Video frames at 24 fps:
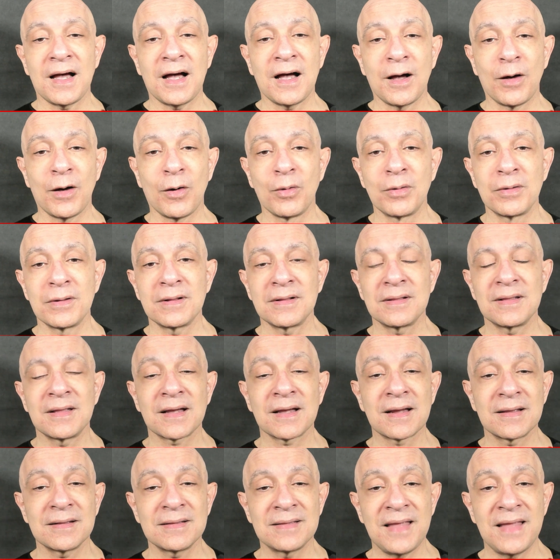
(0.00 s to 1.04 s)
how
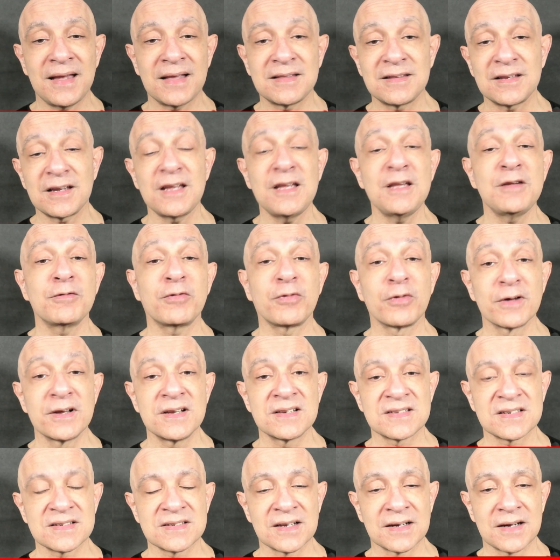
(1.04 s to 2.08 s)
that
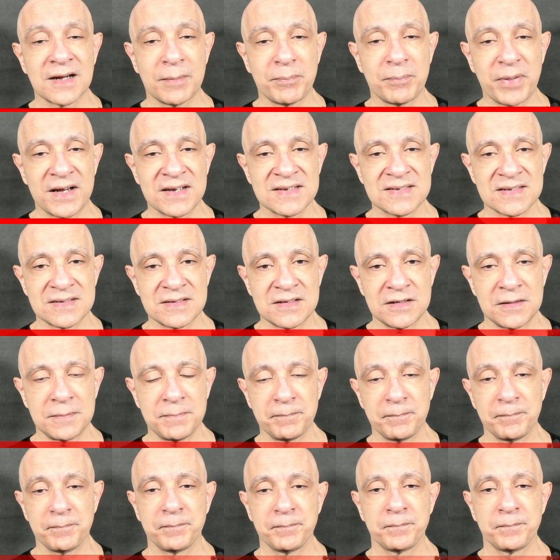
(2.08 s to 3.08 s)
influences the capacity.